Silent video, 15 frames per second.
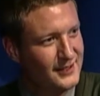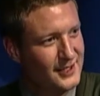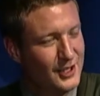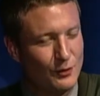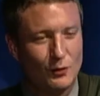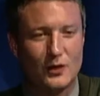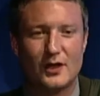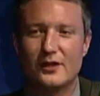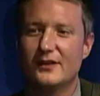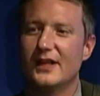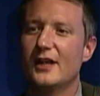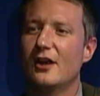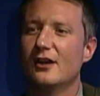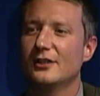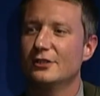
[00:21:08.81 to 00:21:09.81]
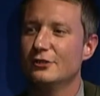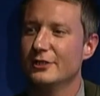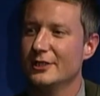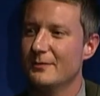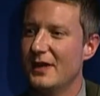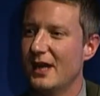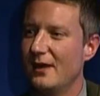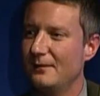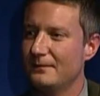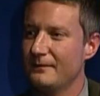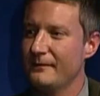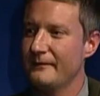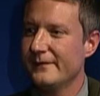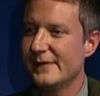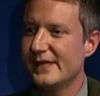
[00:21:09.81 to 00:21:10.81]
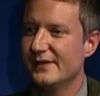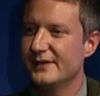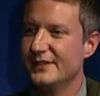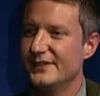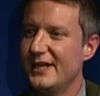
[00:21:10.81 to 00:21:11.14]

And what are they arguing about? The